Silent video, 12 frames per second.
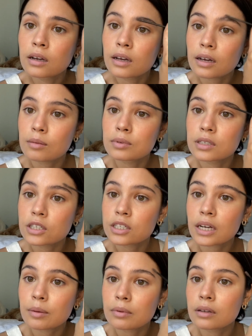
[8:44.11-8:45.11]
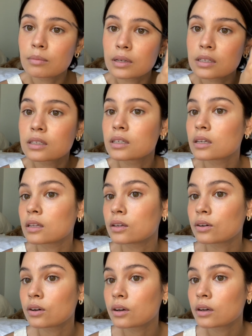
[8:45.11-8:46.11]
Helps to shape them and still
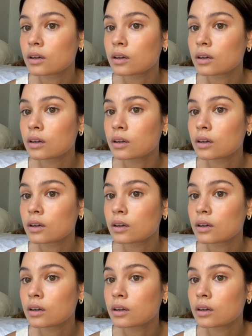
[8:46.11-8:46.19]
look